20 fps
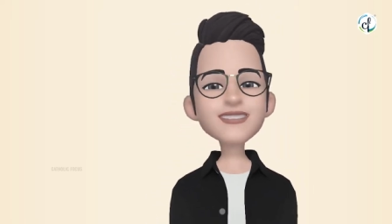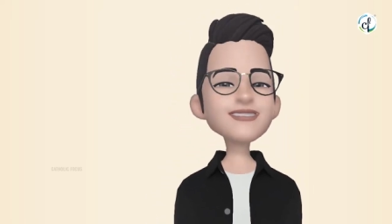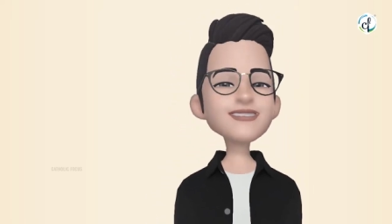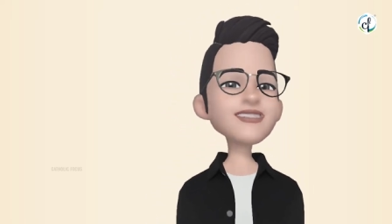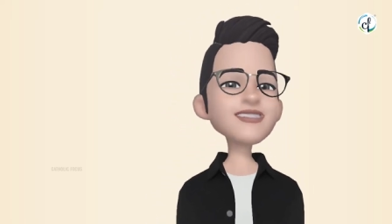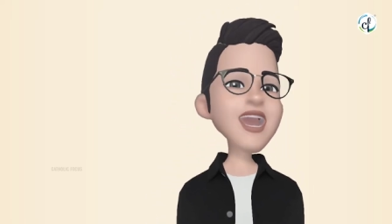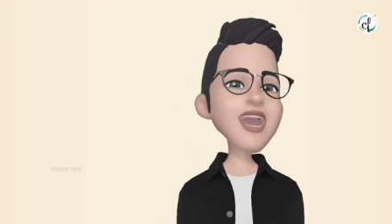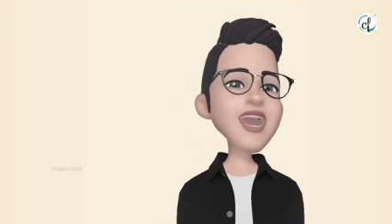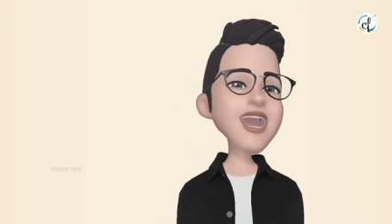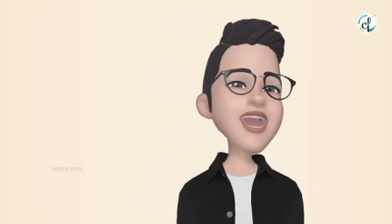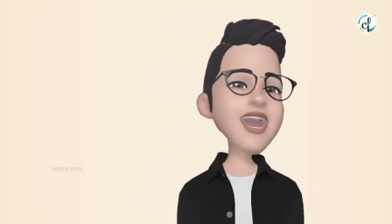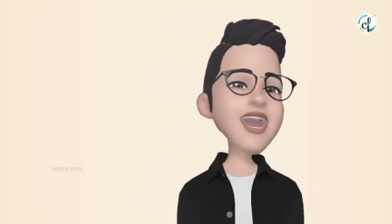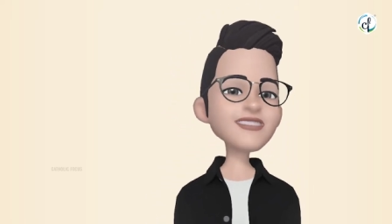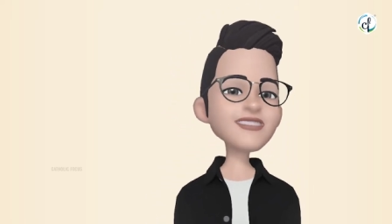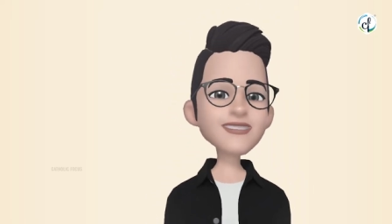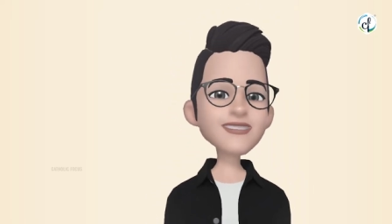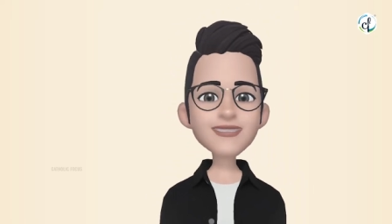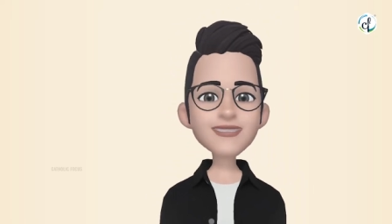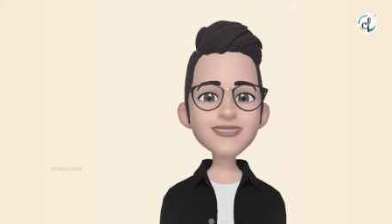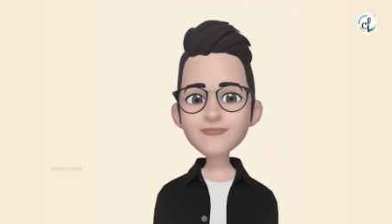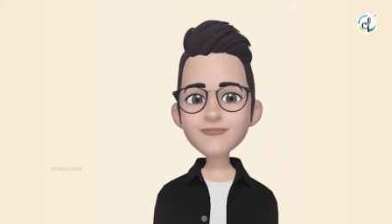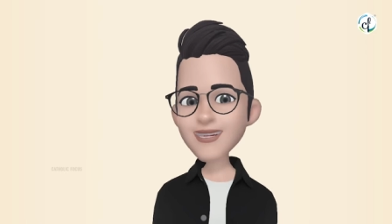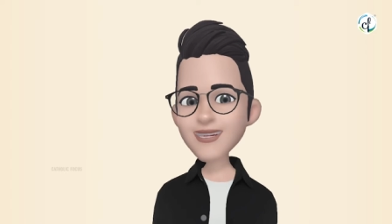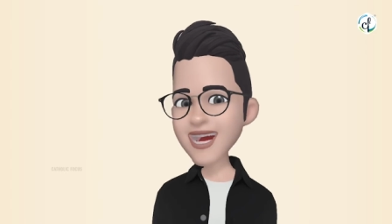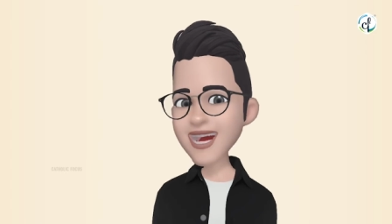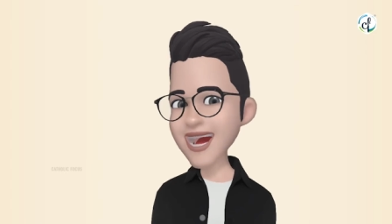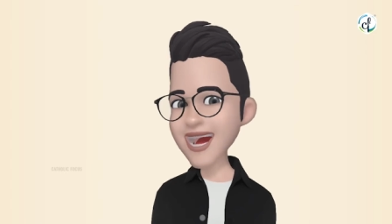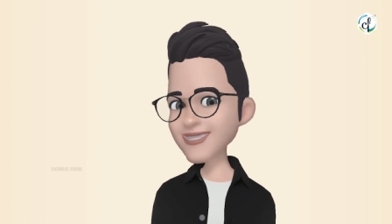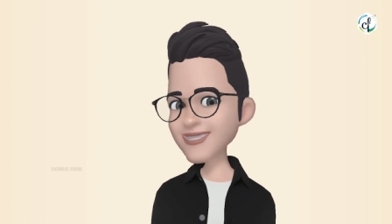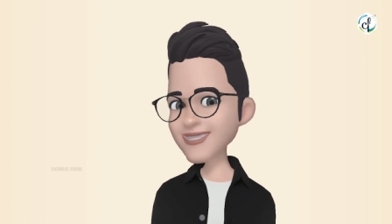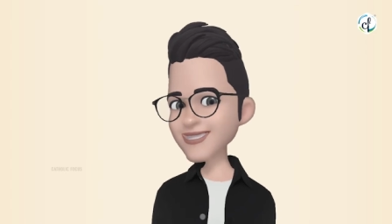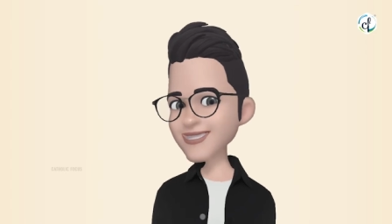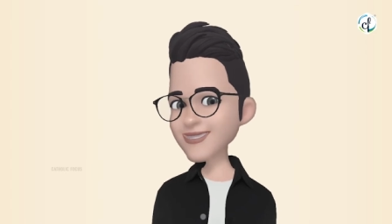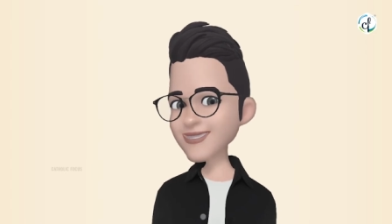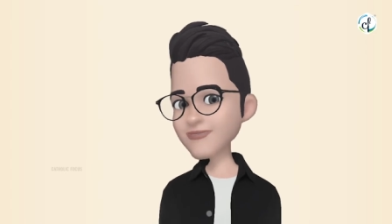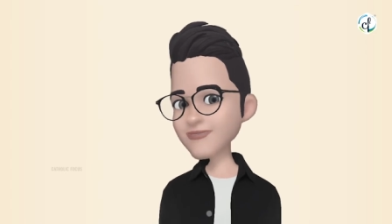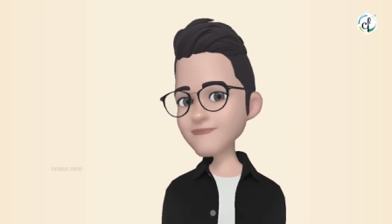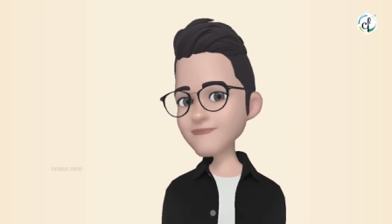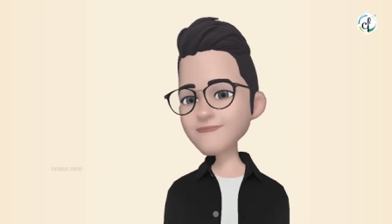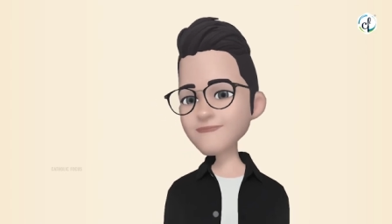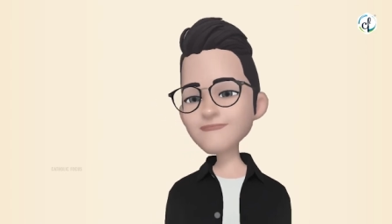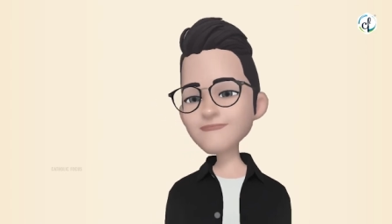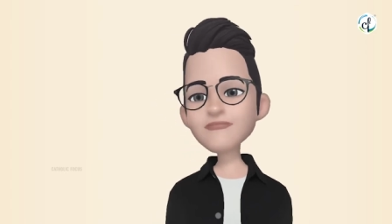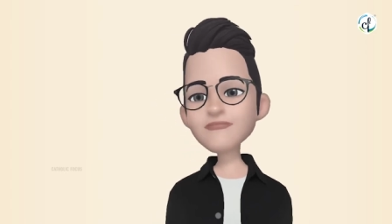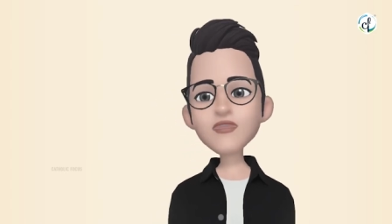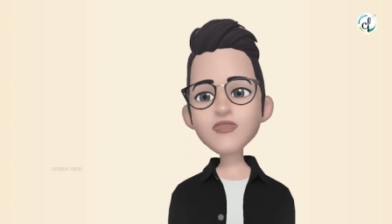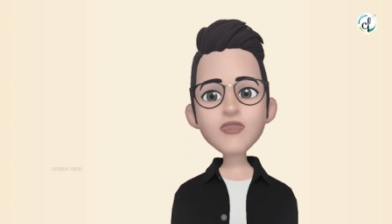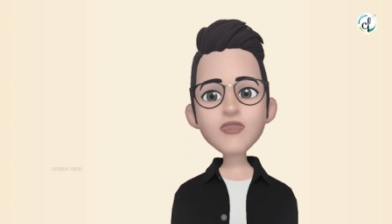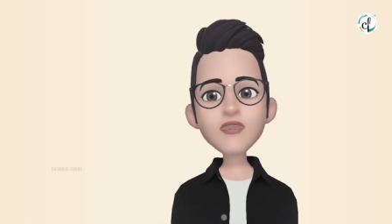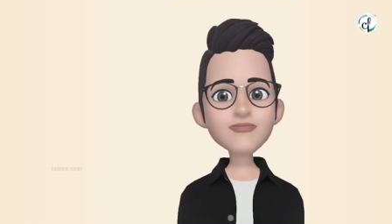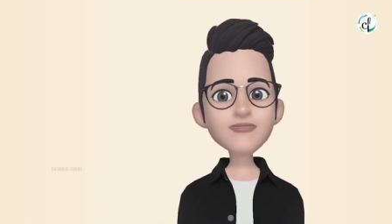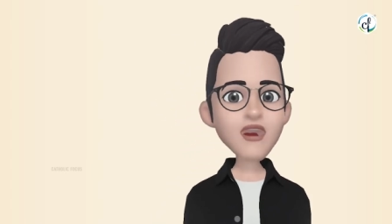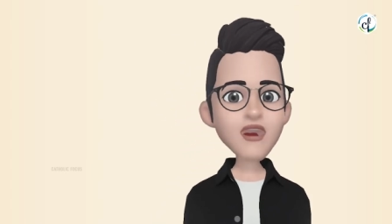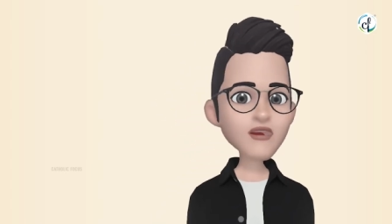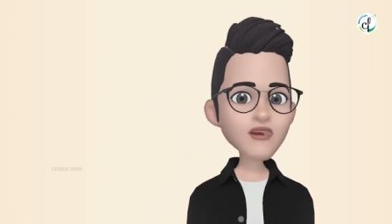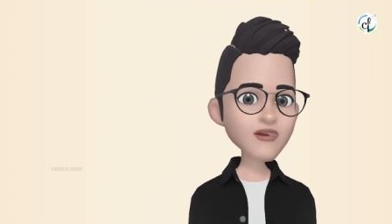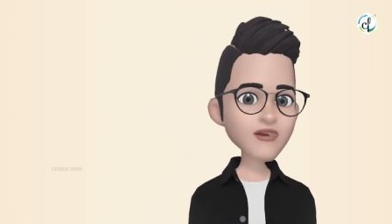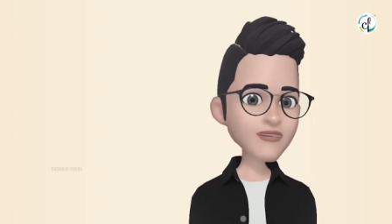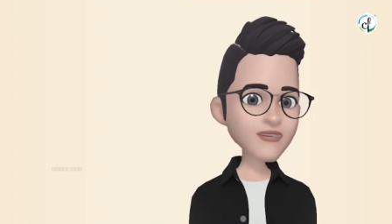and hit the bell icon for notifications and